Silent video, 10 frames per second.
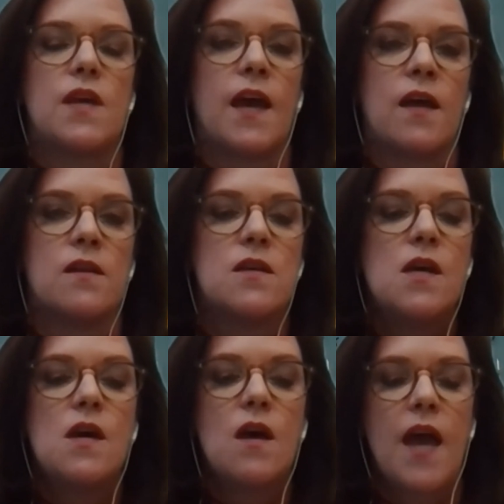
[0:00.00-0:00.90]
And
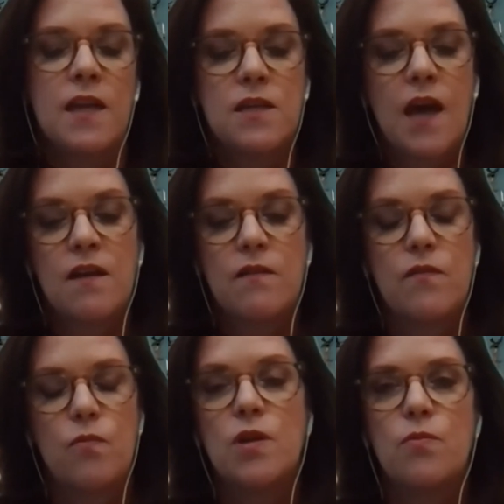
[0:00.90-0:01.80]
kind of,
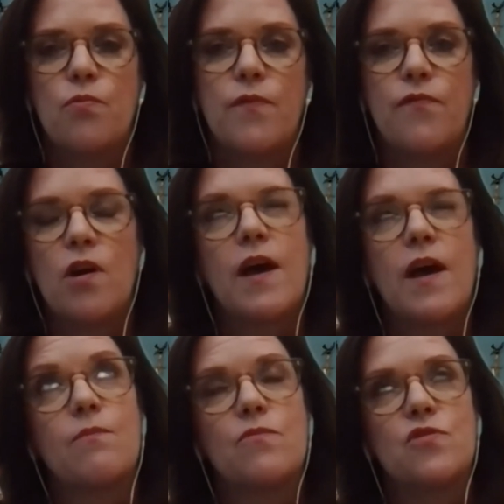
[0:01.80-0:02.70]
we feel like,